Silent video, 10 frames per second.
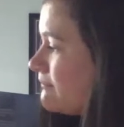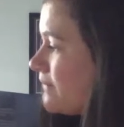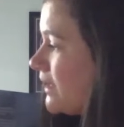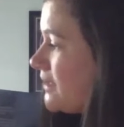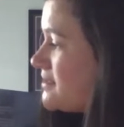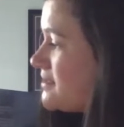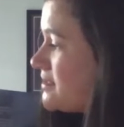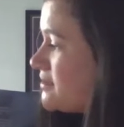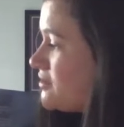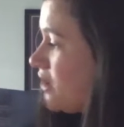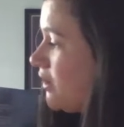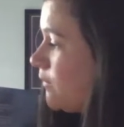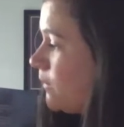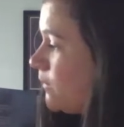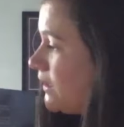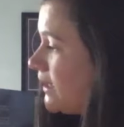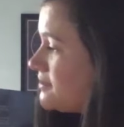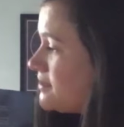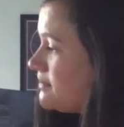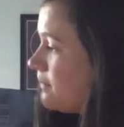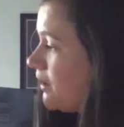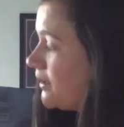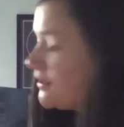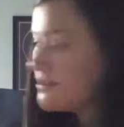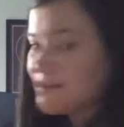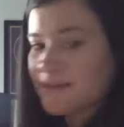It's still dark when we get to the pond.